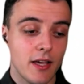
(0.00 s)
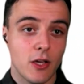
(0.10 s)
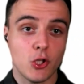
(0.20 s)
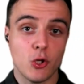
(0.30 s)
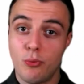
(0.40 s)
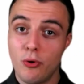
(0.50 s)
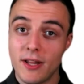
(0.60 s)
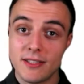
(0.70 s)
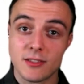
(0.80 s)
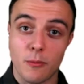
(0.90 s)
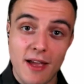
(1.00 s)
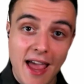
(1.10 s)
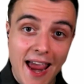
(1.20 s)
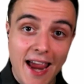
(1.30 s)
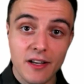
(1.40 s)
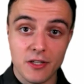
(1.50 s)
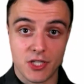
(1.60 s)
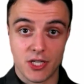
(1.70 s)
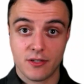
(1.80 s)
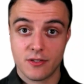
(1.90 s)
you put in some
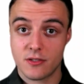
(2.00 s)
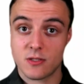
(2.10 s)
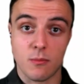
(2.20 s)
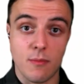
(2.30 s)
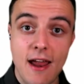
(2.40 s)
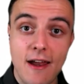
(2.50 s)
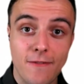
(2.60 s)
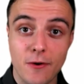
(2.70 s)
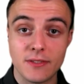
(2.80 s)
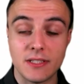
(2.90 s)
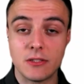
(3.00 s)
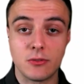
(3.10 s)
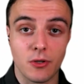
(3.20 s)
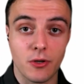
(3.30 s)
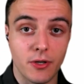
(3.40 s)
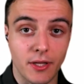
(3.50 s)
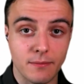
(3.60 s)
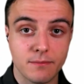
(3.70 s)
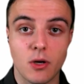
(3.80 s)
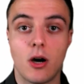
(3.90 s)
energy, some effort into earning.
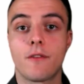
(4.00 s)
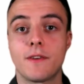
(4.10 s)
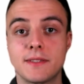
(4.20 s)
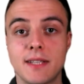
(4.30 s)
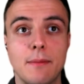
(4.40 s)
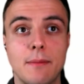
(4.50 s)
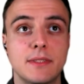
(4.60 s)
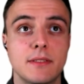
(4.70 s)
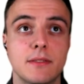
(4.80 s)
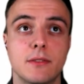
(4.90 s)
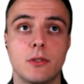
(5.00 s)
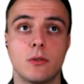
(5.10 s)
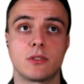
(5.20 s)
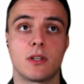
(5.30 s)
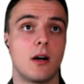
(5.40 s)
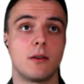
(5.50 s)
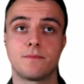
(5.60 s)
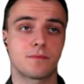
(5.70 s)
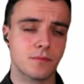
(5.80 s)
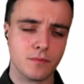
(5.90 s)
Oftentimes, those are
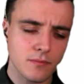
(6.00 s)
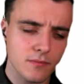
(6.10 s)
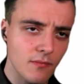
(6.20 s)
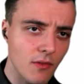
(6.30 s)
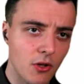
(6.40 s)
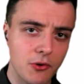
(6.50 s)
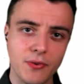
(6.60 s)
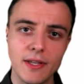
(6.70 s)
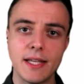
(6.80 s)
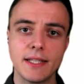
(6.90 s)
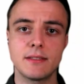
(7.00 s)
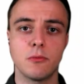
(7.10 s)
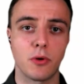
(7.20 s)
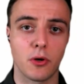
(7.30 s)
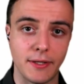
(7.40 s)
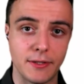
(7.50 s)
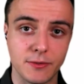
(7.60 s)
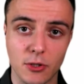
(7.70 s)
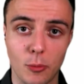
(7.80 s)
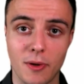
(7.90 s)
affiliates. We're going to
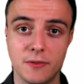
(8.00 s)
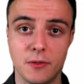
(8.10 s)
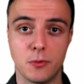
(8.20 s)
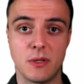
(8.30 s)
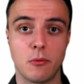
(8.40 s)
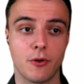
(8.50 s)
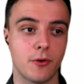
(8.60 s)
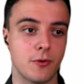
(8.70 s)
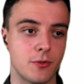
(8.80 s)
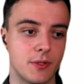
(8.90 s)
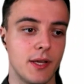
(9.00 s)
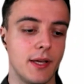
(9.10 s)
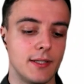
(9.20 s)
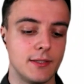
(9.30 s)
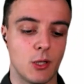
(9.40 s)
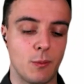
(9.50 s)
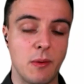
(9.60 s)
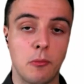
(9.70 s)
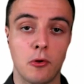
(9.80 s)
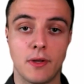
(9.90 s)
talk about the Dream 100. So the
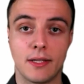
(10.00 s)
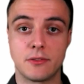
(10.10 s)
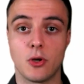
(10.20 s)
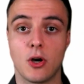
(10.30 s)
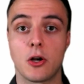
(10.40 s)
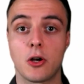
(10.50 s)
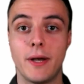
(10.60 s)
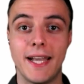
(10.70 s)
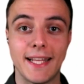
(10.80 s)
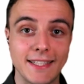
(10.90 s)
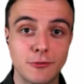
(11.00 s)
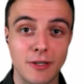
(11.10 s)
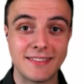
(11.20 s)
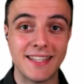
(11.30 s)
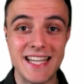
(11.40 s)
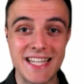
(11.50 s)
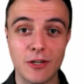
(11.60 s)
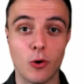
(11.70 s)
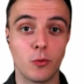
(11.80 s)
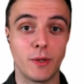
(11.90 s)
people that you are creating
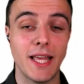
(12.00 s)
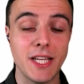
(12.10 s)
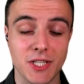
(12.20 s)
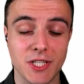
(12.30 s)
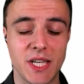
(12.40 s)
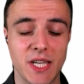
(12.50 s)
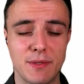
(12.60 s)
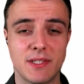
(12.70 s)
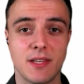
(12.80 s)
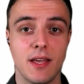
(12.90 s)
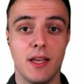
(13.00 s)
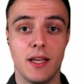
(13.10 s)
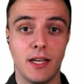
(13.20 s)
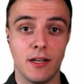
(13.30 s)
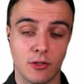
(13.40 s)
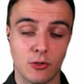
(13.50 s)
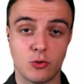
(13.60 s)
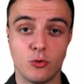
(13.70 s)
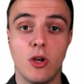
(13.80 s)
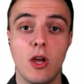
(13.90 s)
strategical relationships in order
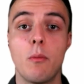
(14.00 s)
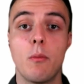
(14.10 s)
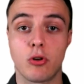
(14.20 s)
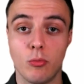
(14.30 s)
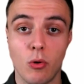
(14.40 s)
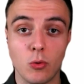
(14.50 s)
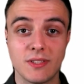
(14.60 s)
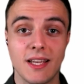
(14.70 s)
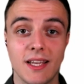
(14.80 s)
to promote